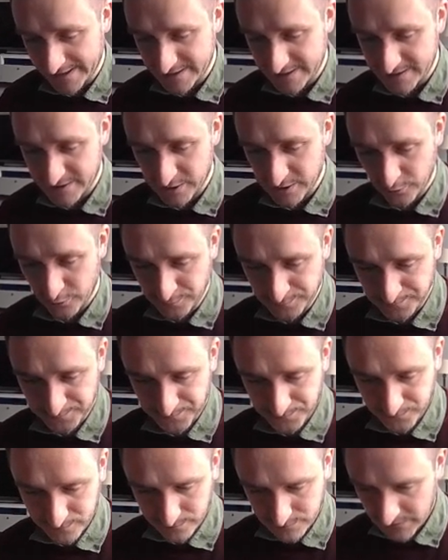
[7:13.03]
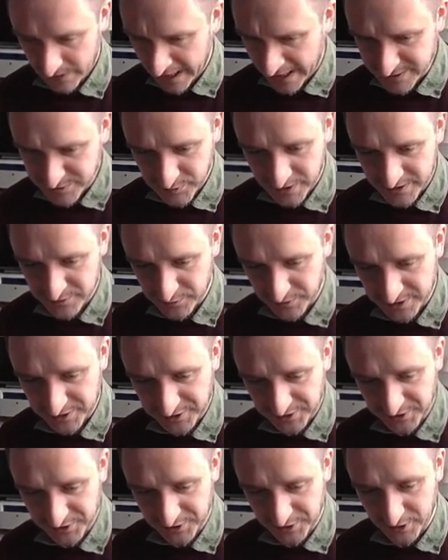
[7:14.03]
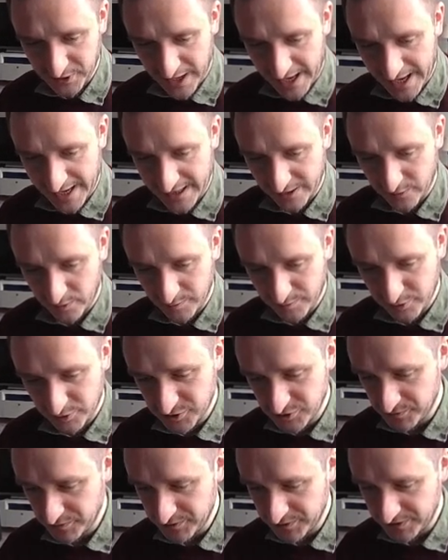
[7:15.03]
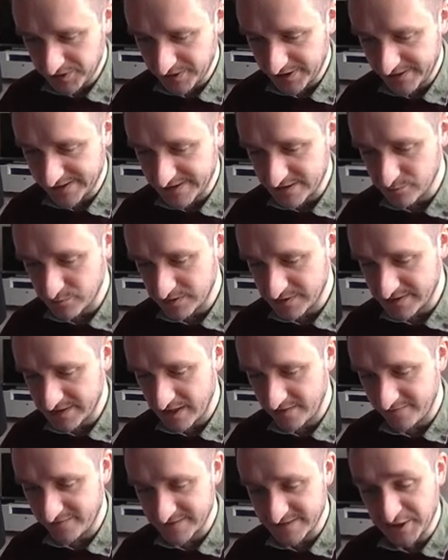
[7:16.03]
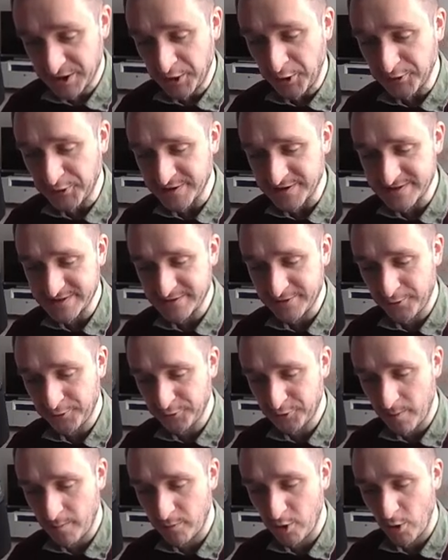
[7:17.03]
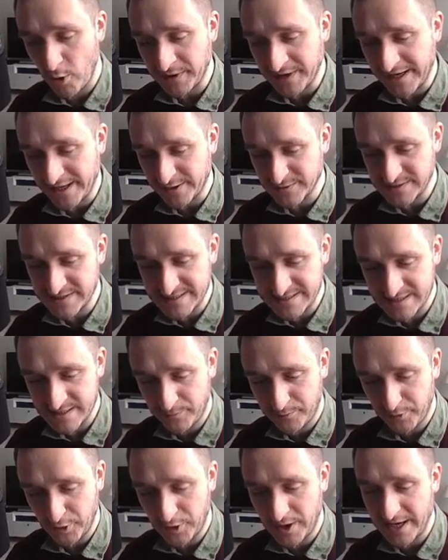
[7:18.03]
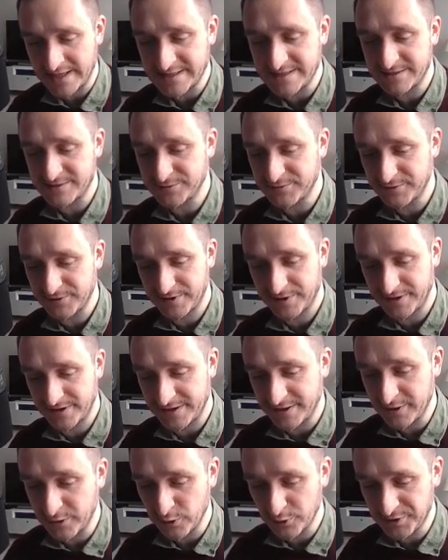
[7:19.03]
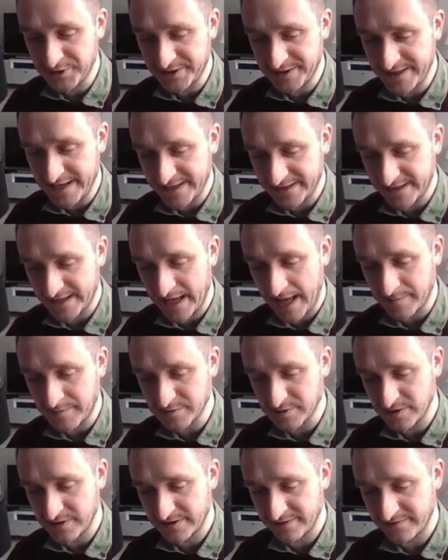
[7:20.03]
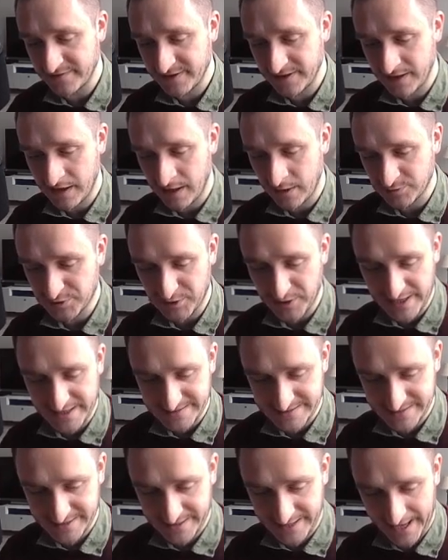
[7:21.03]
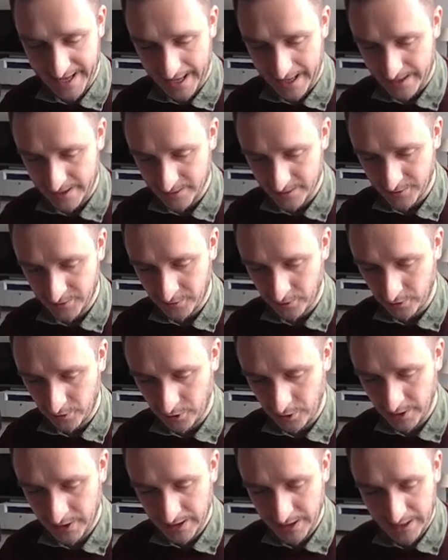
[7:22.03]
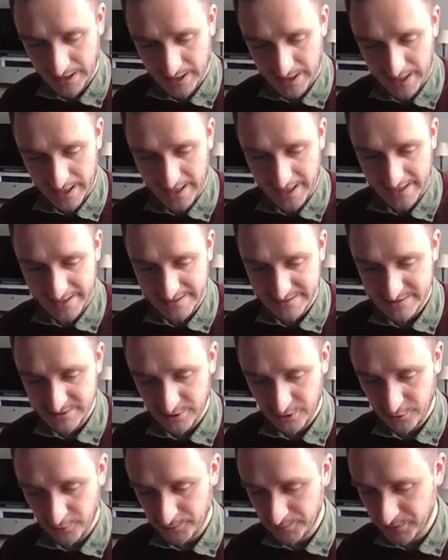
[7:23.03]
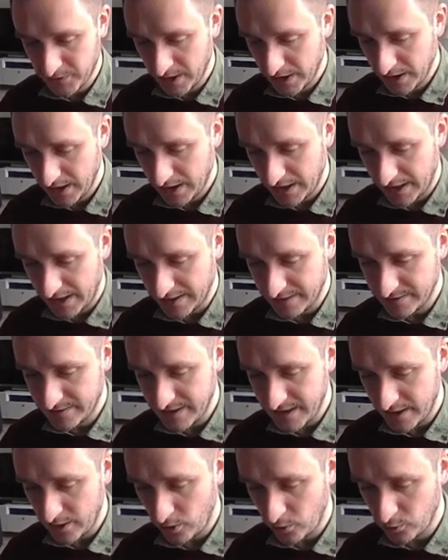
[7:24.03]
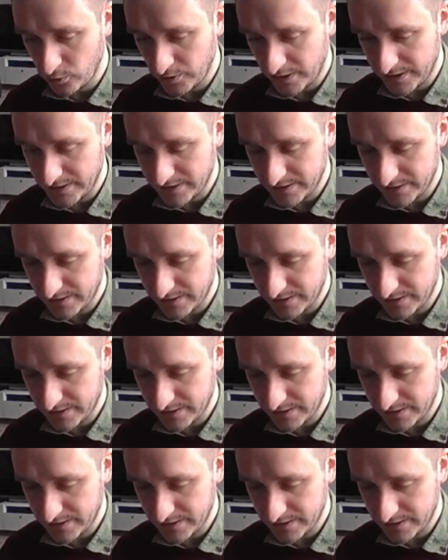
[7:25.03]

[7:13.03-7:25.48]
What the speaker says: So as you can read here, CryptoGPT, this will serve as a cornerstone to upcoming ecosystem products, including Data Capsule, NFT Launcher, SDK, and Core. They are